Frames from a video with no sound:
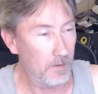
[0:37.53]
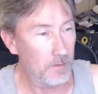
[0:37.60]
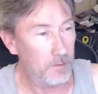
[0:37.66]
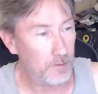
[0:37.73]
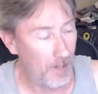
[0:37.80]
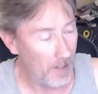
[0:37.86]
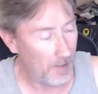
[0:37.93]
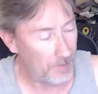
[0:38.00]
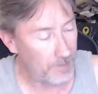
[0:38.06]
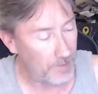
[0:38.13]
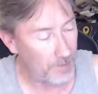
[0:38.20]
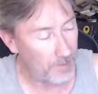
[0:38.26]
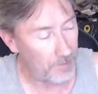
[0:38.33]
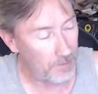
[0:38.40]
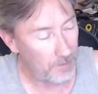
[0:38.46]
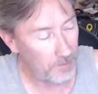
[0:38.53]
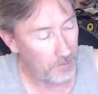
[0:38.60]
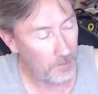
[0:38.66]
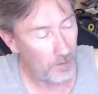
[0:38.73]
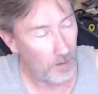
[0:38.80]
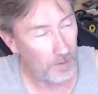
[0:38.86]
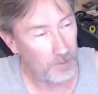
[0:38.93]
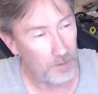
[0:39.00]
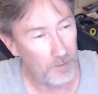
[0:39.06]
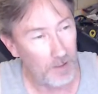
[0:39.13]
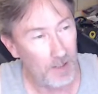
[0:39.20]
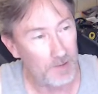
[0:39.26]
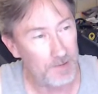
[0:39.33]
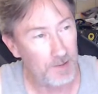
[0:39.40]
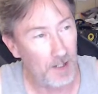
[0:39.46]
Traxxas on the
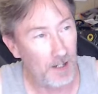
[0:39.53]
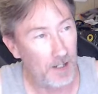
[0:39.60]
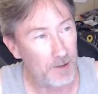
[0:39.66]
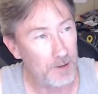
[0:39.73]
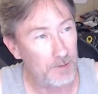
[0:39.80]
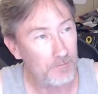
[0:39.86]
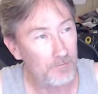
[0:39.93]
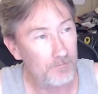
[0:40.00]
drag slash.